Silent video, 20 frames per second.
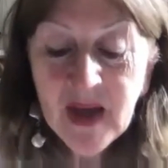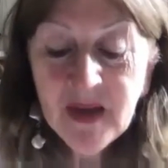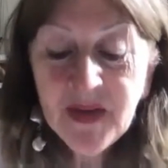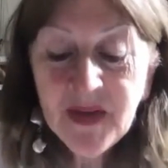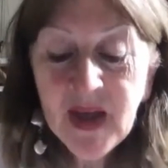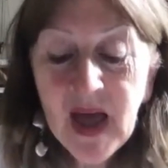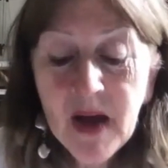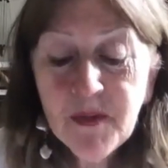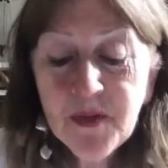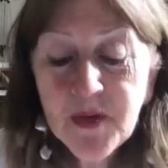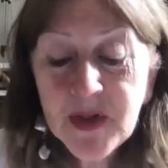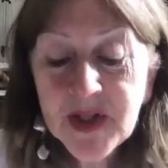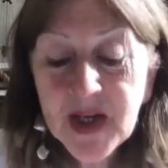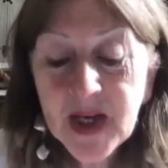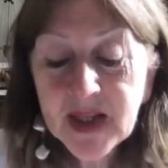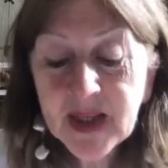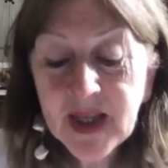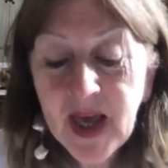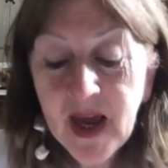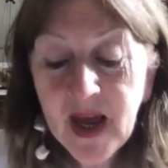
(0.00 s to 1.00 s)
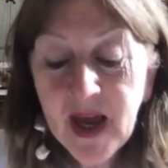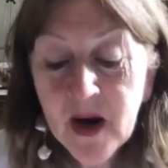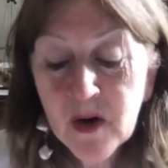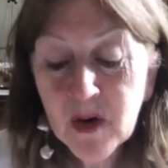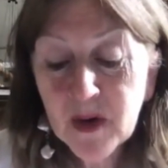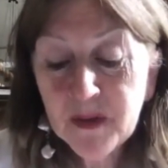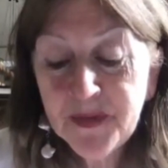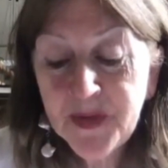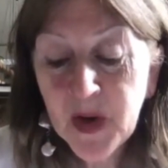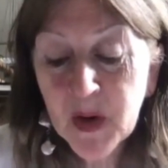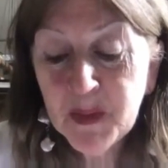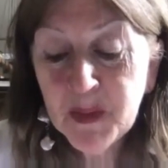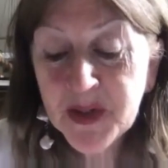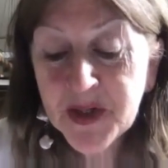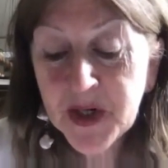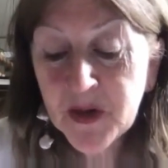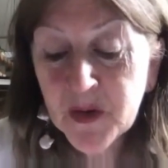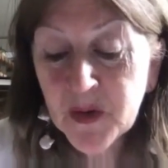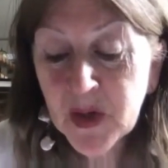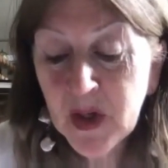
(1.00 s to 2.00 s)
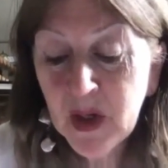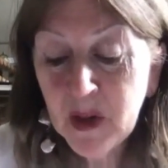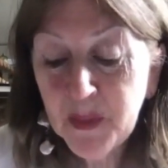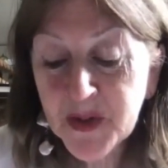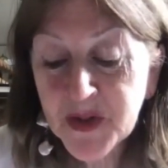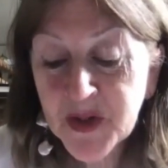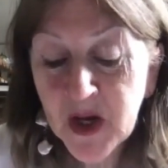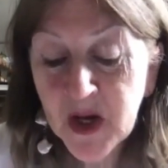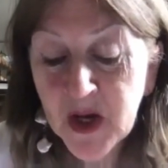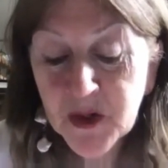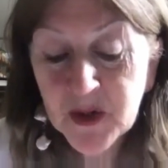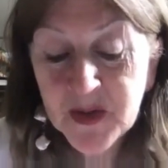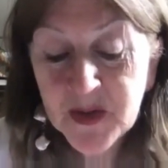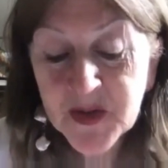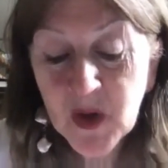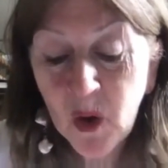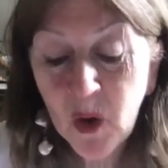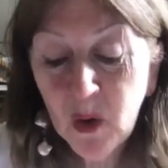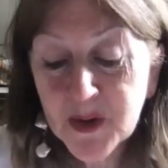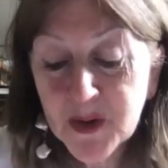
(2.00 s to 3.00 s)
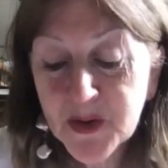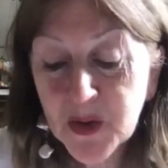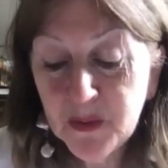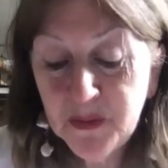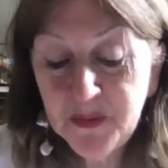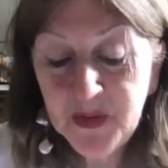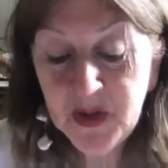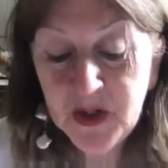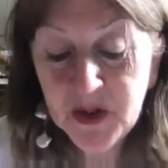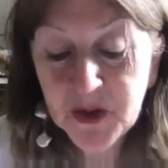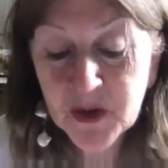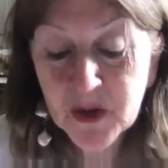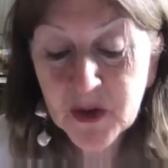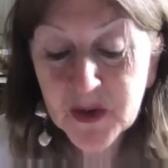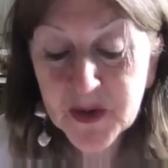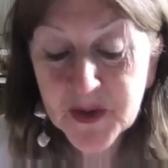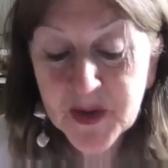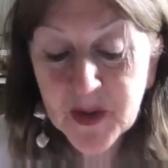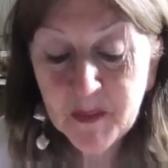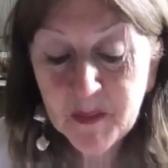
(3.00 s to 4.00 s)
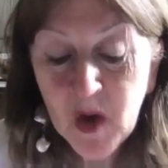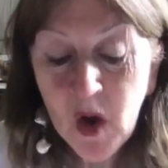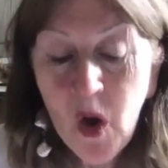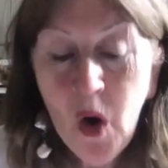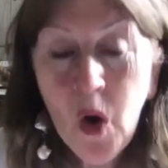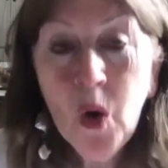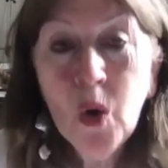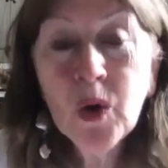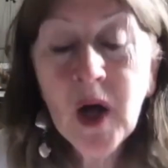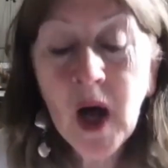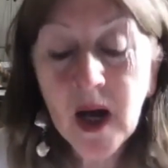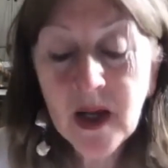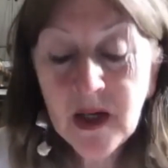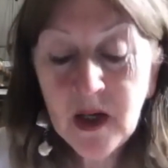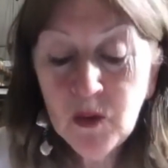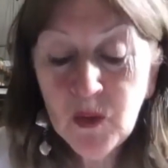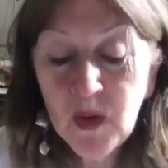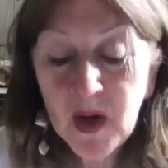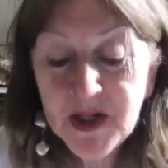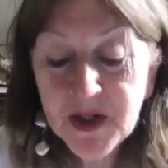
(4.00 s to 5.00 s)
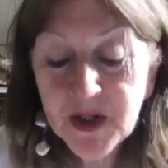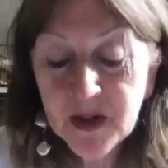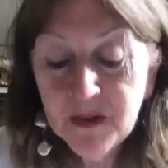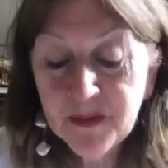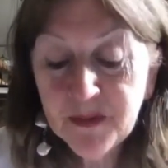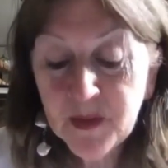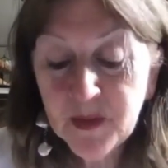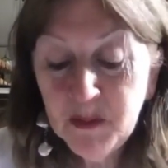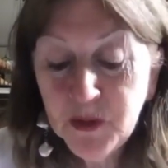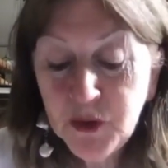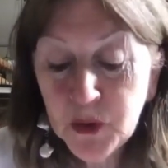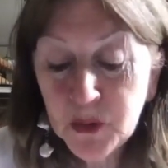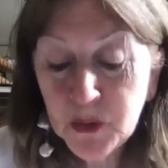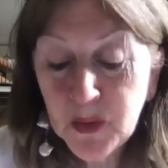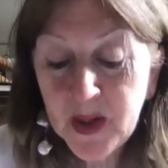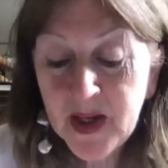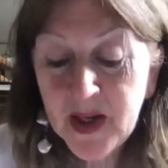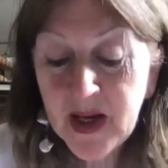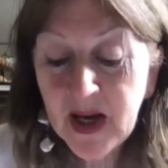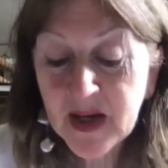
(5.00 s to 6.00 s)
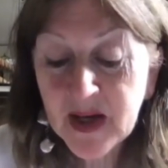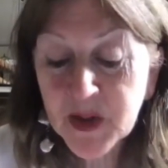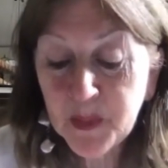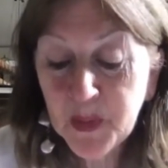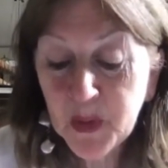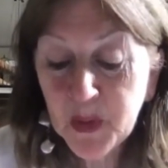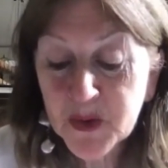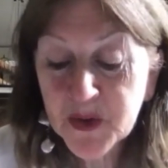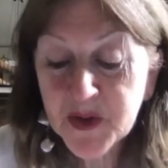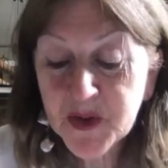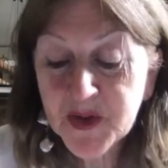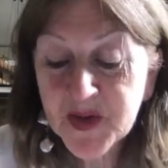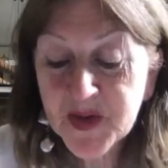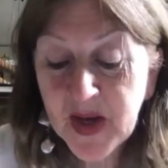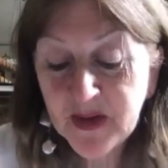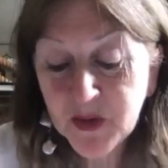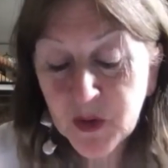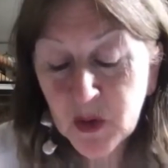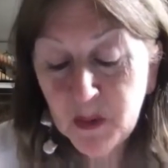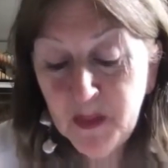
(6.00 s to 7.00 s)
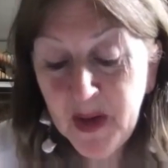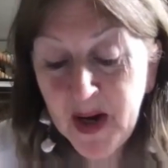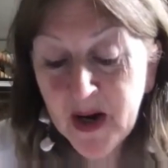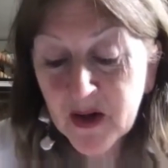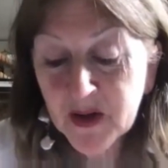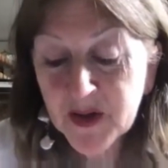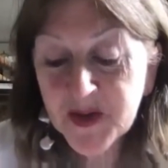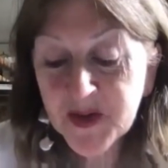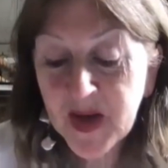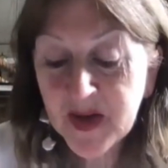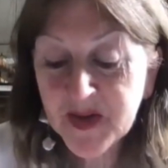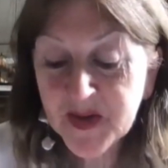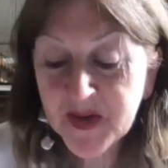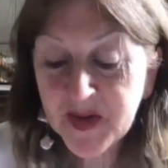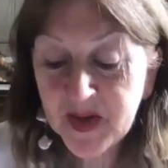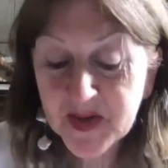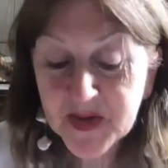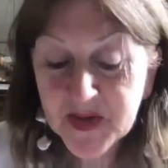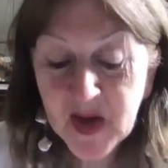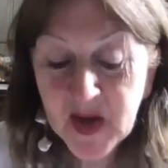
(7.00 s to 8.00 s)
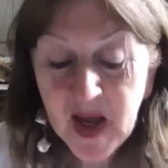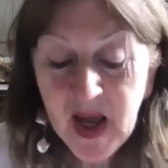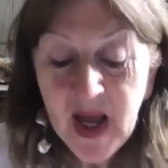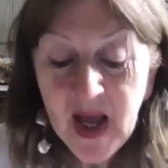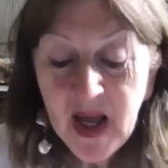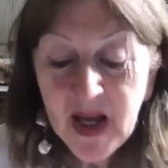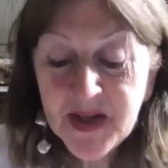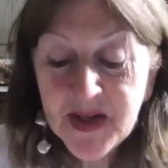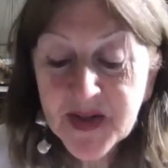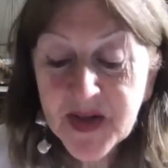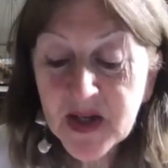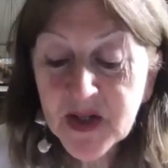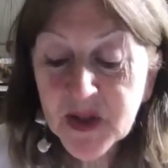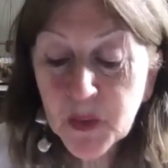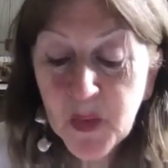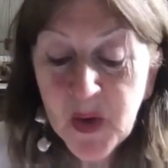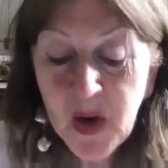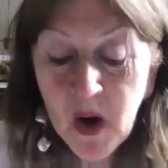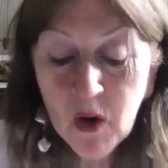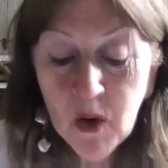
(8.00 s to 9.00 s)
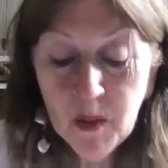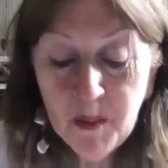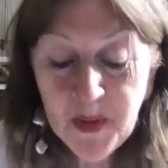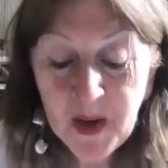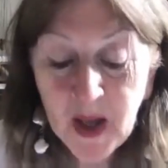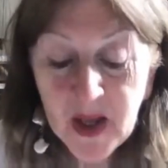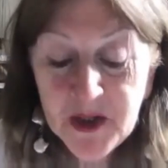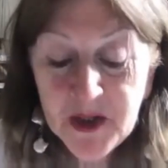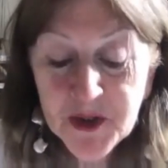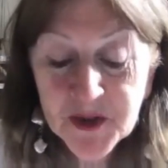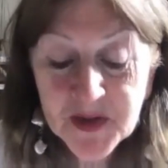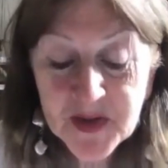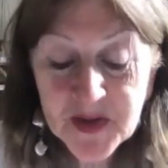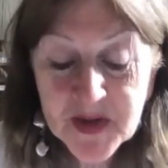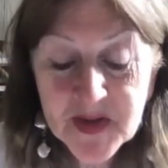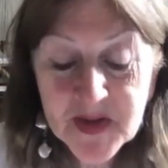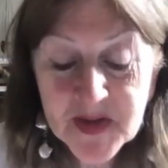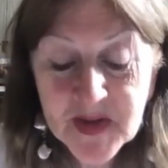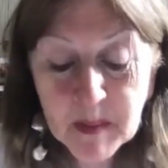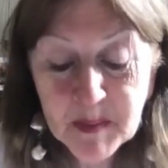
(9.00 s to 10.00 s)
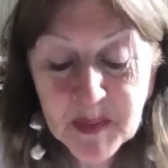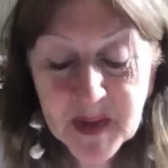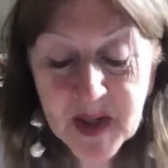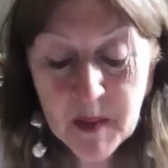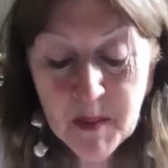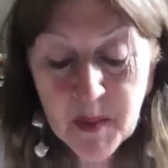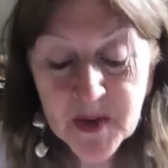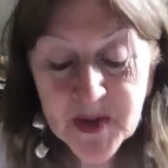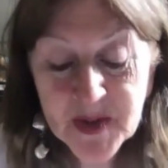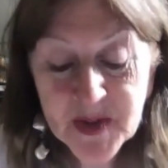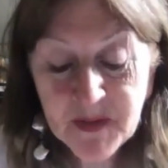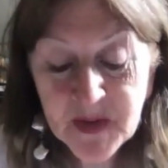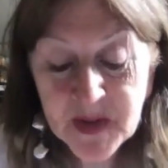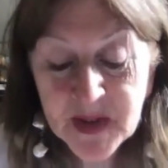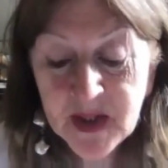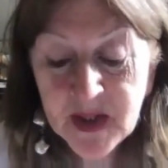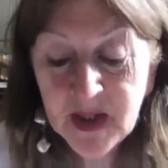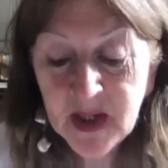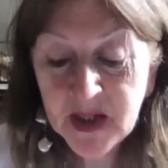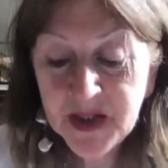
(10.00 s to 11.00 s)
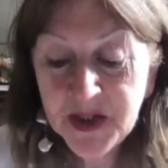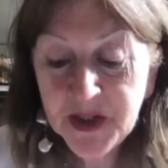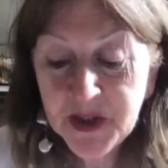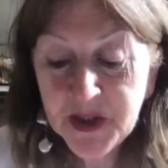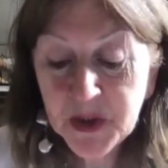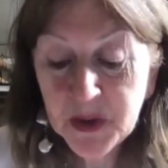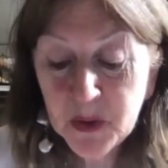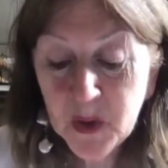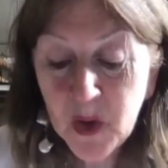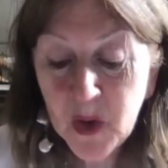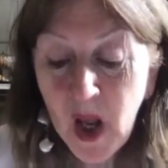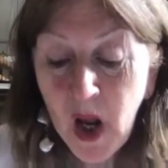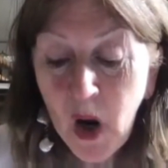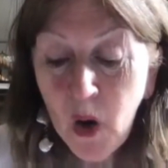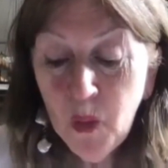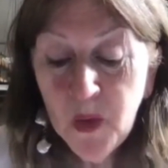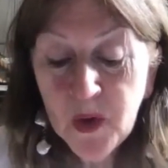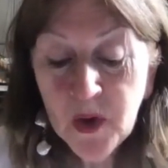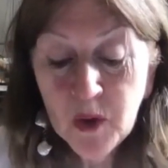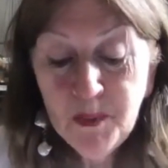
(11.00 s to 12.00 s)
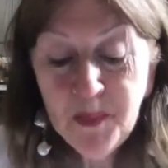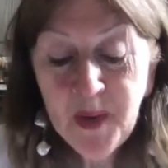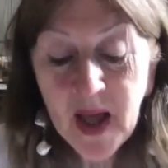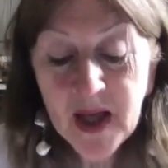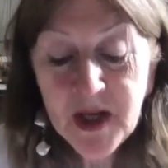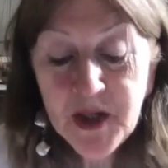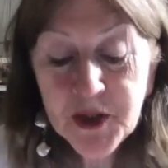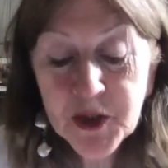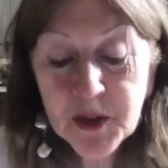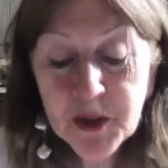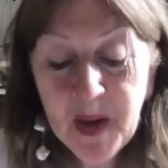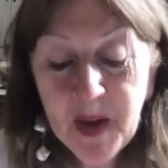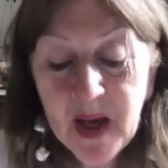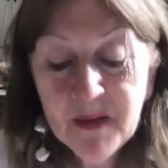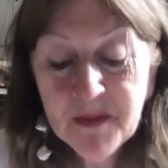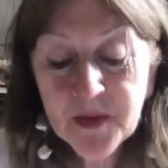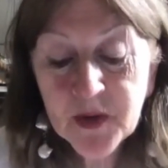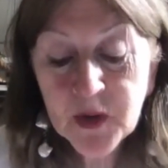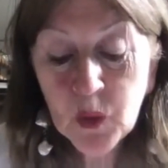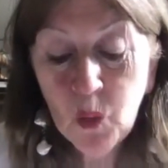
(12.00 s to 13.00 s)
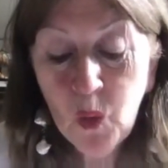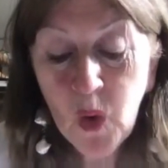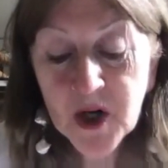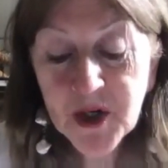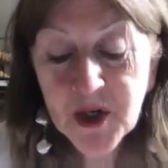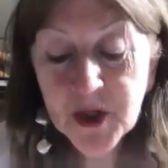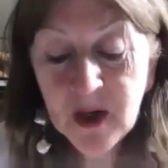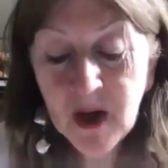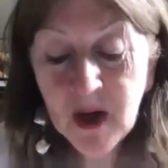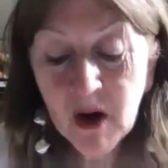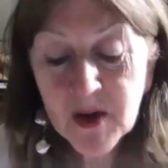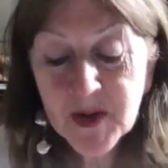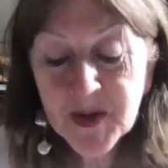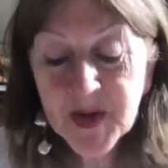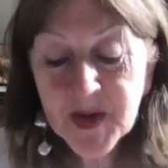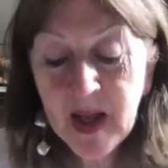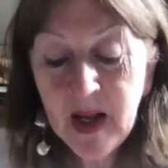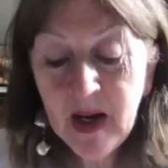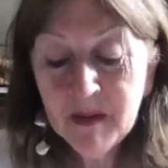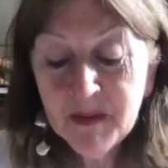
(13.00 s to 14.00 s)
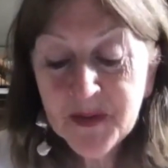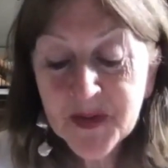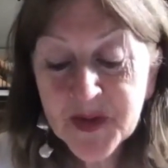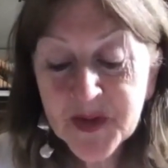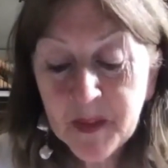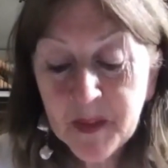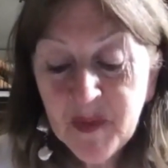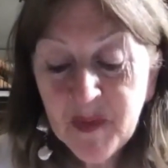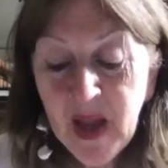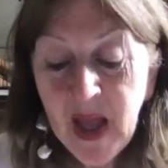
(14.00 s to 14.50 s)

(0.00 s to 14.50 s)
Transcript: The everyday care of their material possessions also features. O'Connell, writing from Douai as opposed to Saint-Omer, says this. He says, we are obliged, this is September 1792, we're obliged to pay for the washing ourselves.